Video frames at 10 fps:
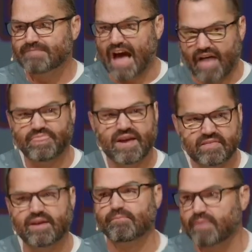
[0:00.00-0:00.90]
I think
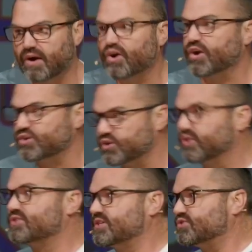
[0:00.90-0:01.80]
the American
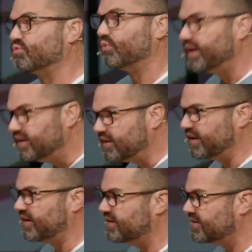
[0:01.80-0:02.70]
church is
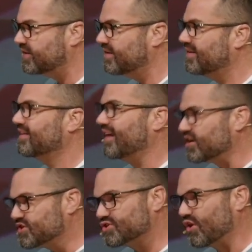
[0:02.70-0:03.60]
really, not
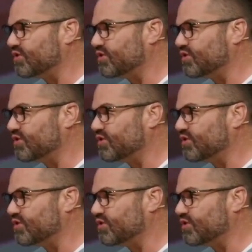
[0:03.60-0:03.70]
just our